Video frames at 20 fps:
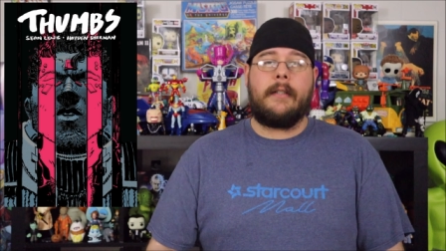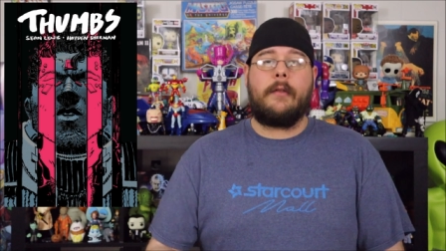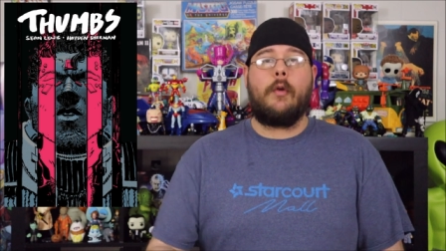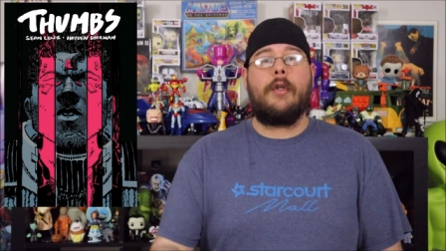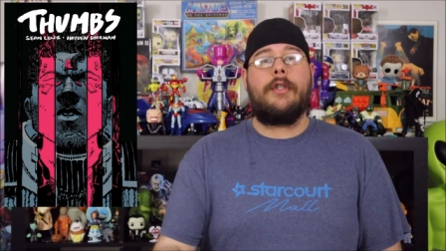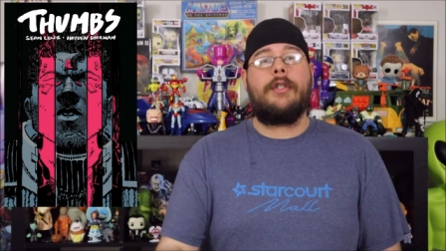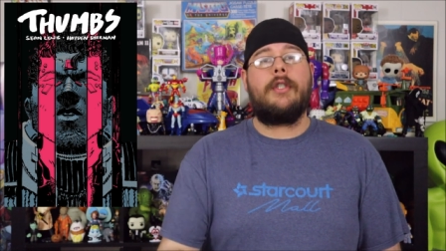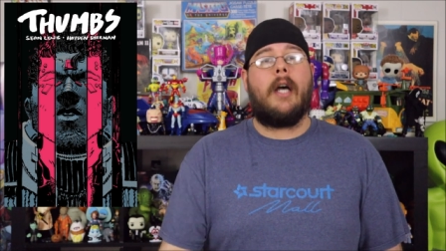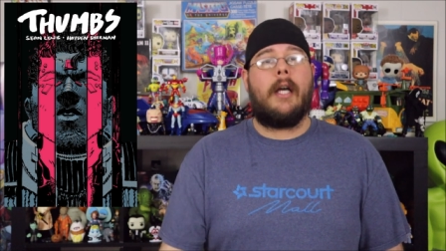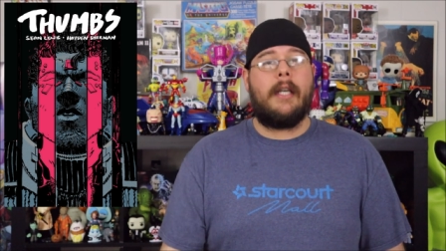Of
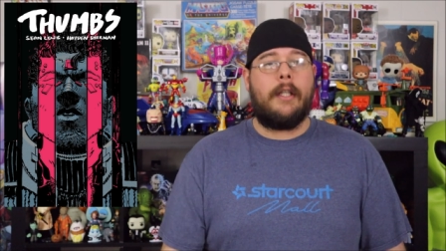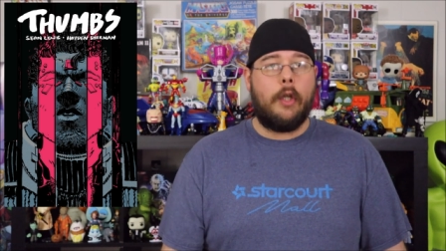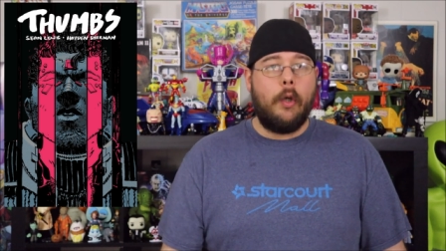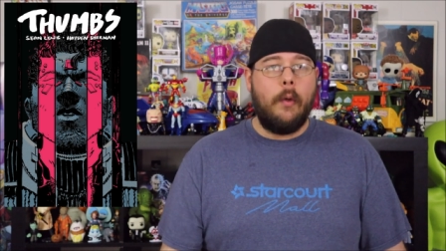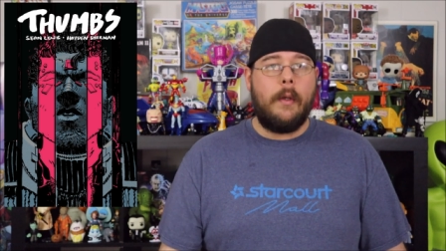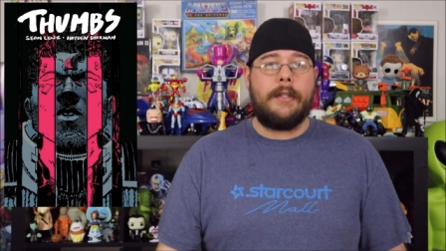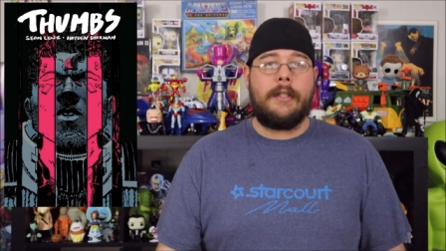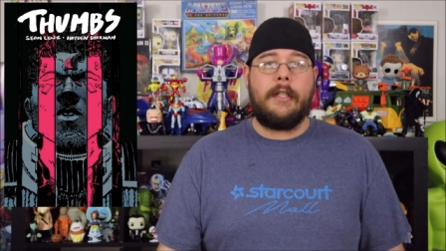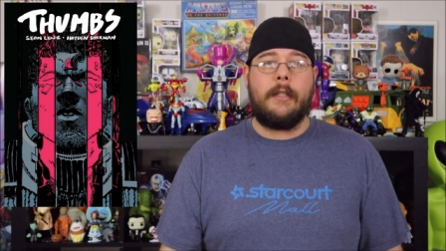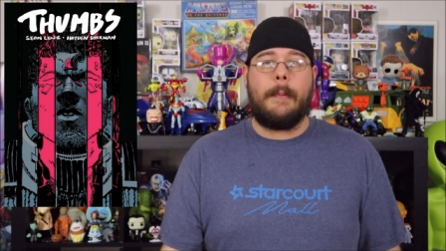course, Sean
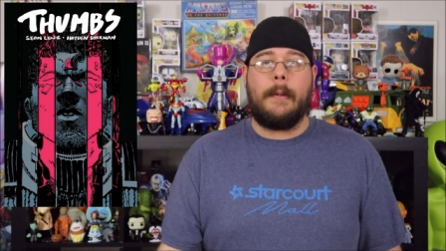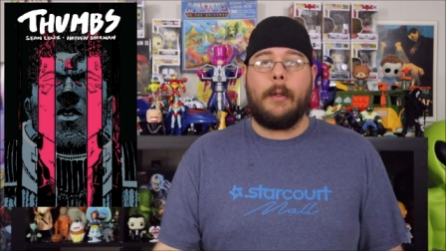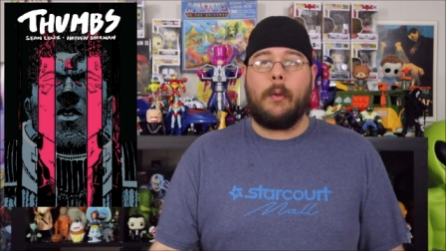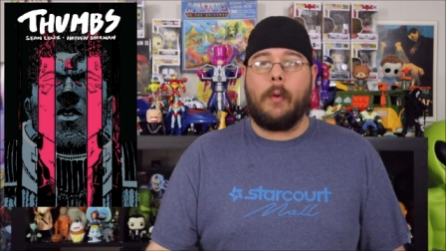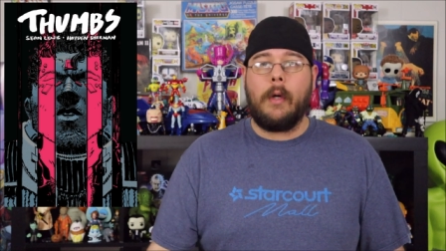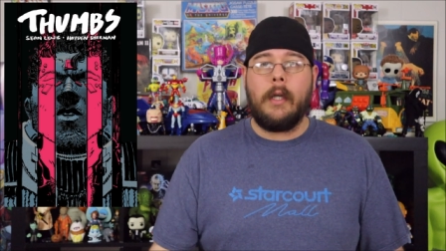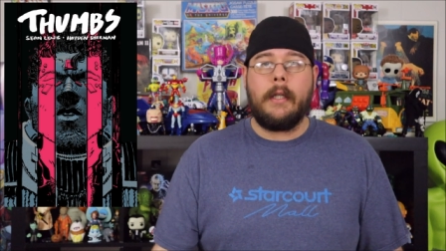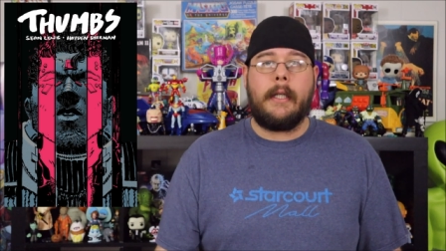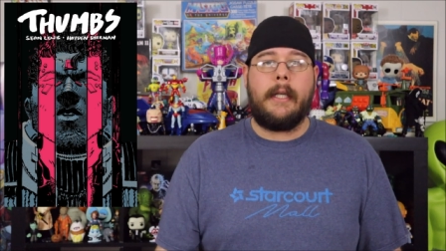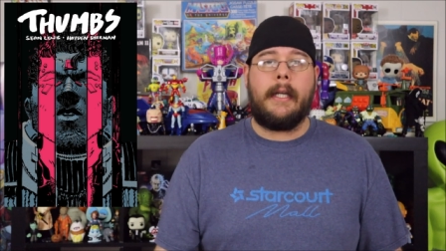Lewis has been
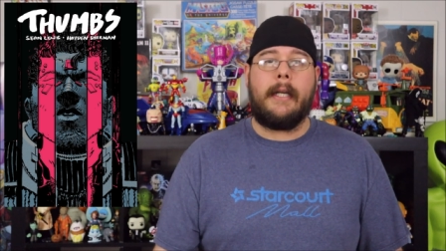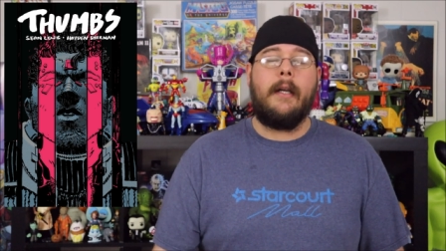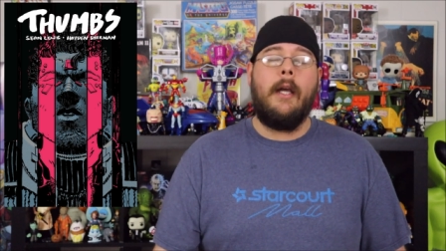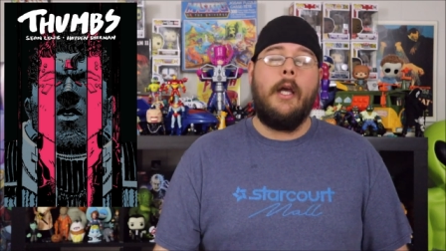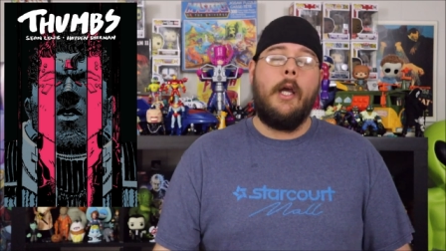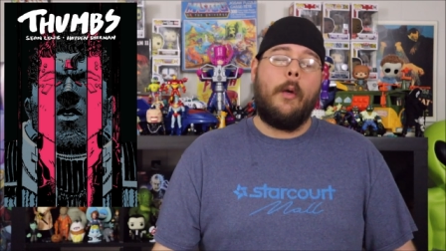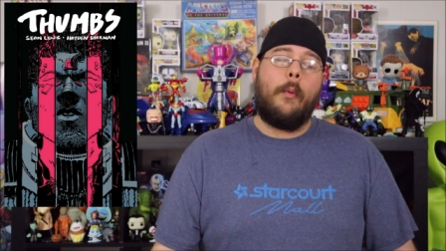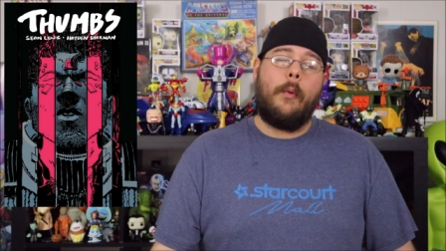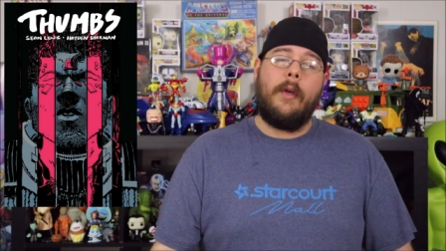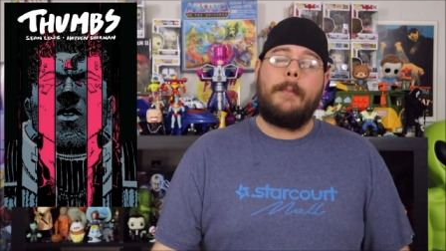working
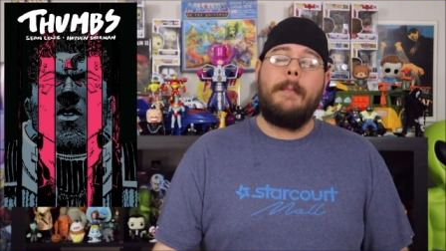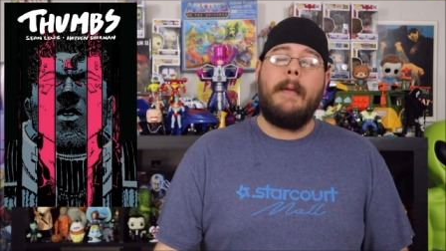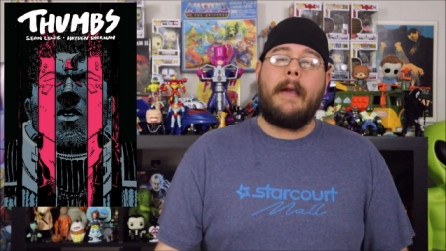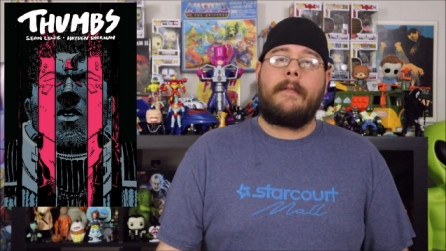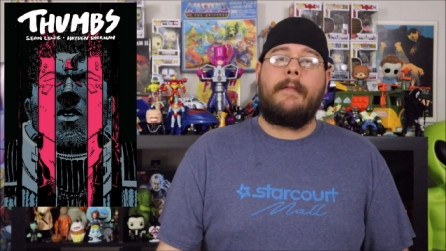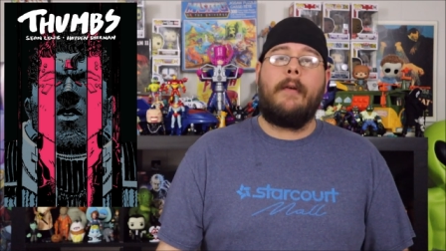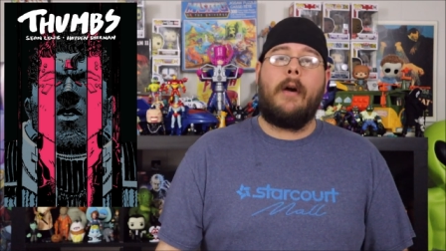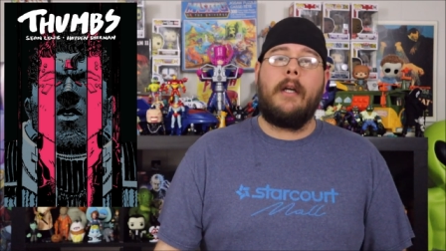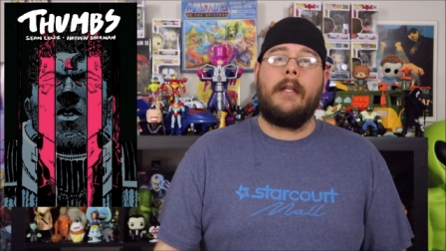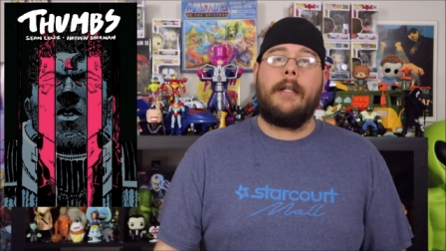with
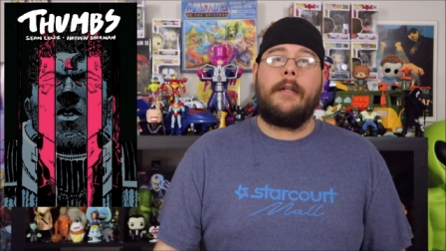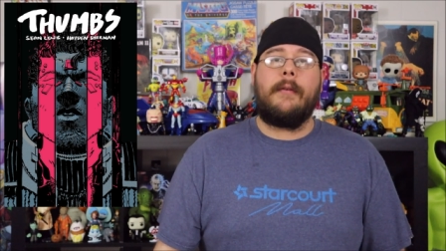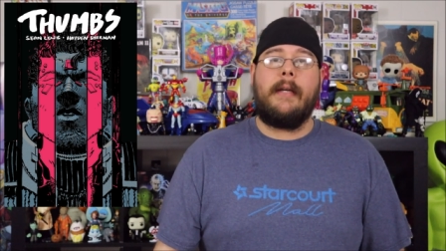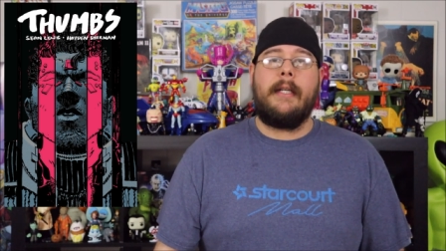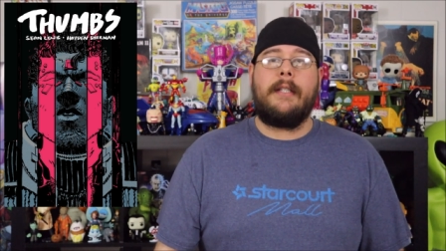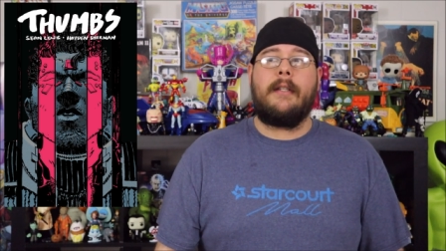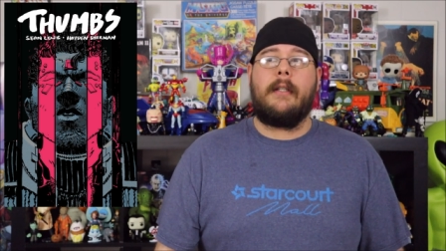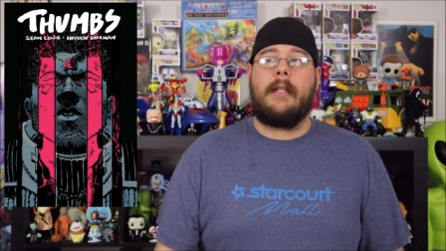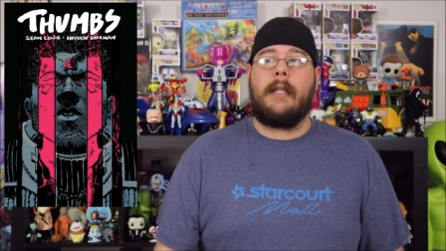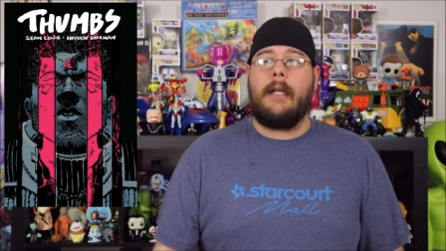McFarlane
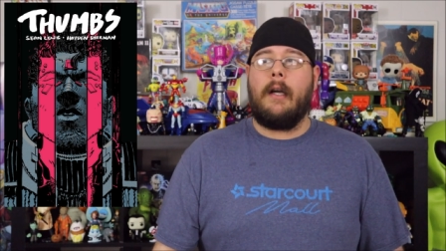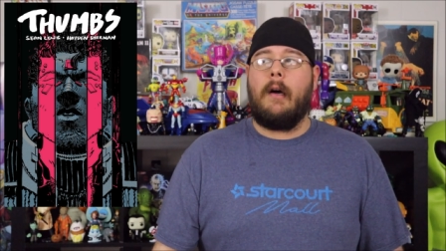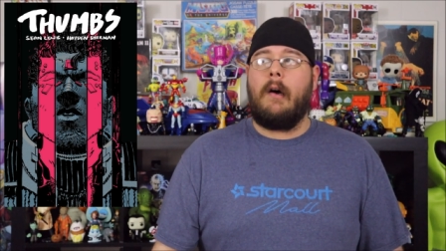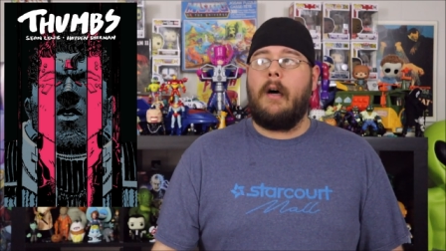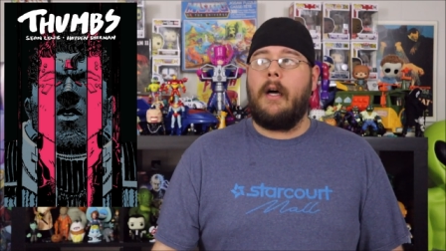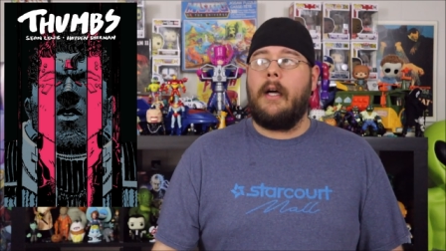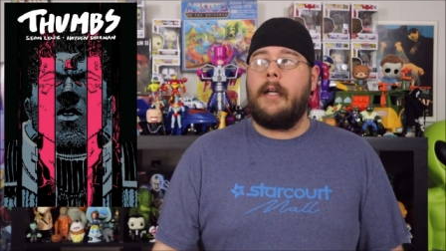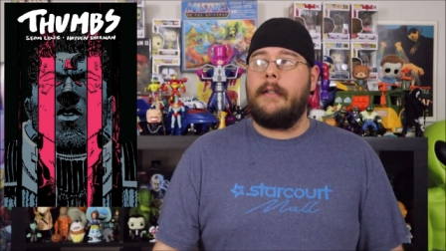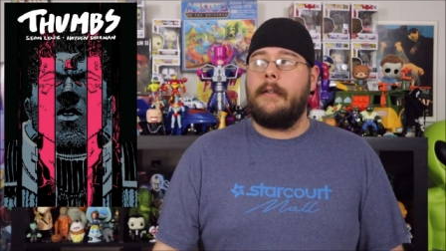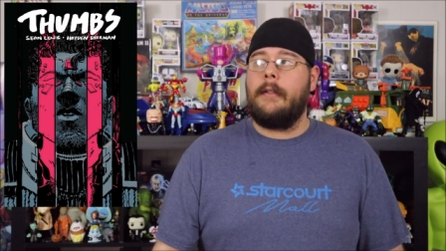recently
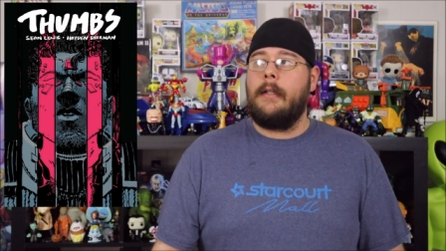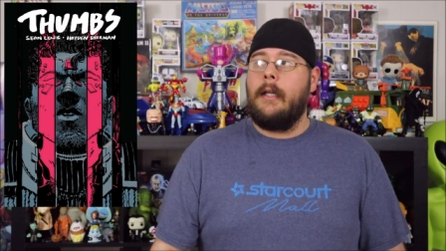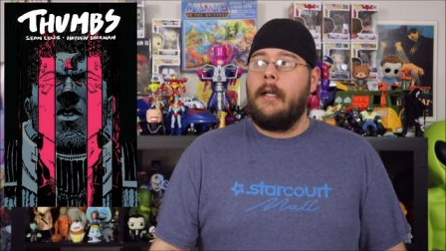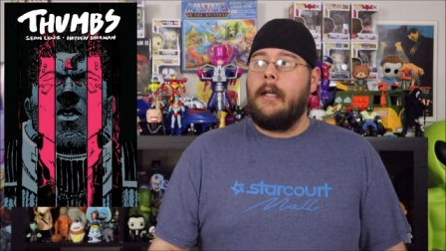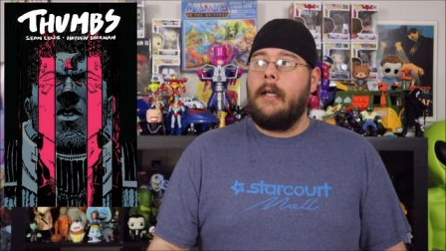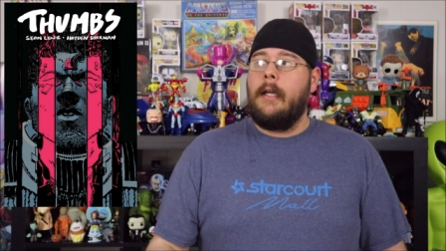on